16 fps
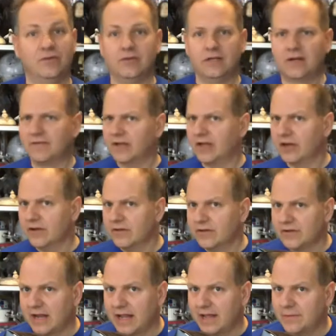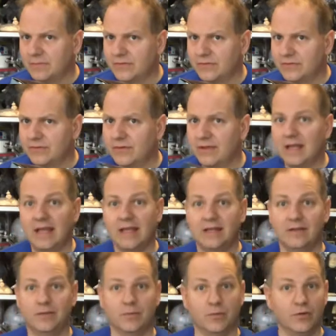You never hear their names
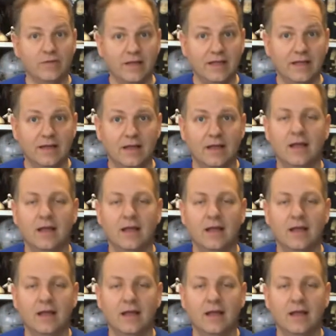in the movie.